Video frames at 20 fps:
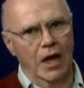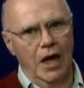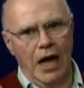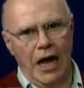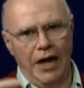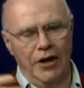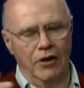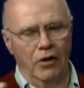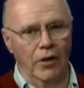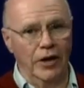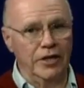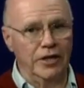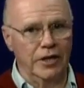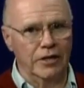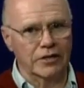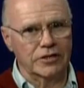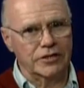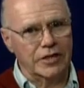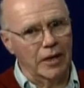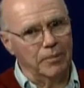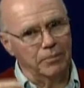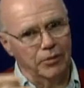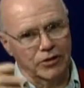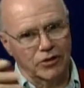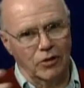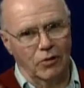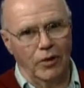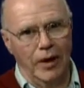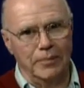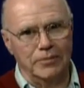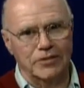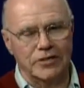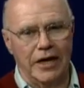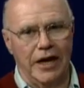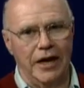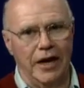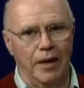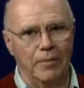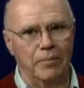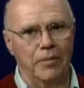I know I didn't say put the
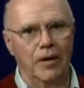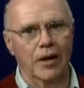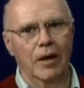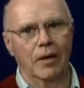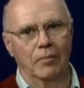website up,